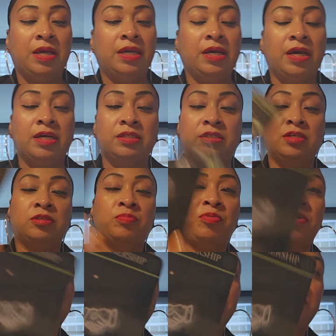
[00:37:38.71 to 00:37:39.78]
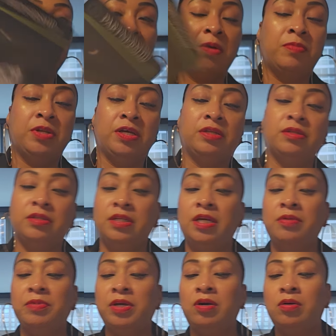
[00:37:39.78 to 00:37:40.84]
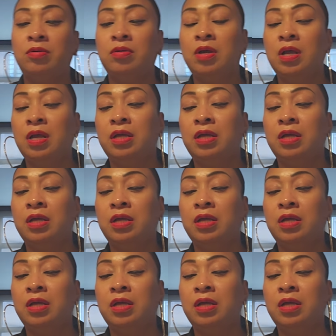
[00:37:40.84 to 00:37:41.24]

Yes, there's a partnership coming in. There we go.